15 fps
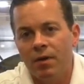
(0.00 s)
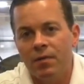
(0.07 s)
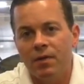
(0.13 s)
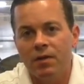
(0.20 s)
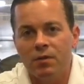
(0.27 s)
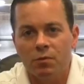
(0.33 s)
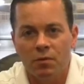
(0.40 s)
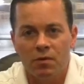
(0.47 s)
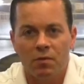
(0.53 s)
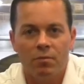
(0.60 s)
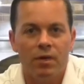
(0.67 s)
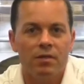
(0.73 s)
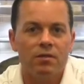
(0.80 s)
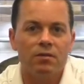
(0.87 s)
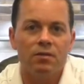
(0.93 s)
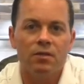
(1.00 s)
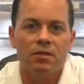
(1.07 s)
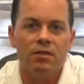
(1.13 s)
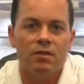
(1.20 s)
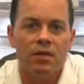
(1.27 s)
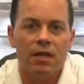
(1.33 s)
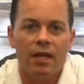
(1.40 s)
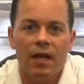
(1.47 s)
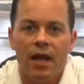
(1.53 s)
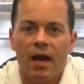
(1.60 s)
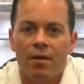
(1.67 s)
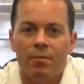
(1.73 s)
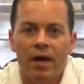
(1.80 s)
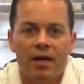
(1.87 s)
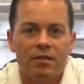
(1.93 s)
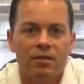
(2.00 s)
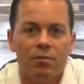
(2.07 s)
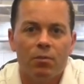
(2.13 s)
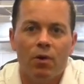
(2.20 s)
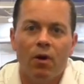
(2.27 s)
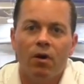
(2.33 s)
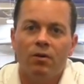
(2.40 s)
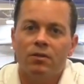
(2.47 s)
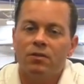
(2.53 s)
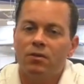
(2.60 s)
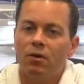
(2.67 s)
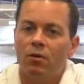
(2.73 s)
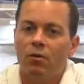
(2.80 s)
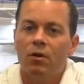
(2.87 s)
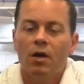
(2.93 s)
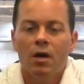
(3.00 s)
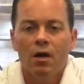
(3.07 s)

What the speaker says: I think it's one of the best leagues in NAI basketball. And so,